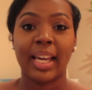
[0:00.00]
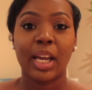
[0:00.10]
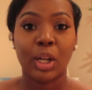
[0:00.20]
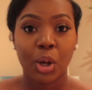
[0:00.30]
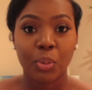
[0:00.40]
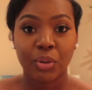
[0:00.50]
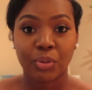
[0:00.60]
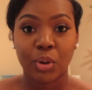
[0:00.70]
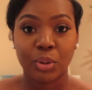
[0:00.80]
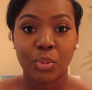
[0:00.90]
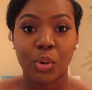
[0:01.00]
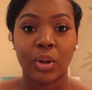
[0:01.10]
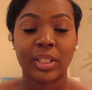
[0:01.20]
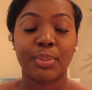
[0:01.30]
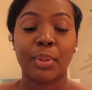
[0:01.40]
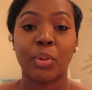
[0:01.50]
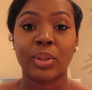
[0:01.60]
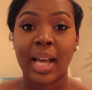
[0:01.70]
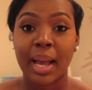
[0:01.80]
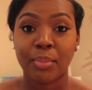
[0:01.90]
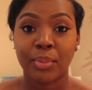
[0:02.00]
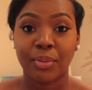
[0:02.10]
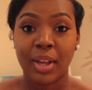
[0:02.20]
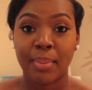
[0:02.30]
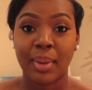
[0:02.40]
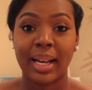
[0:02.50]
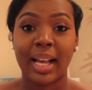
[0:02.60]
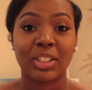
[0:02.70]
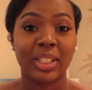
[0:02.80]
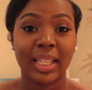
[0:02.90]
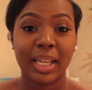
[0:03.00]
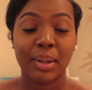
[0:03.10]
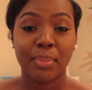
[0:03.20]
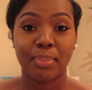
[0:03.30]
get alone with God more, spend more time with Him, and actually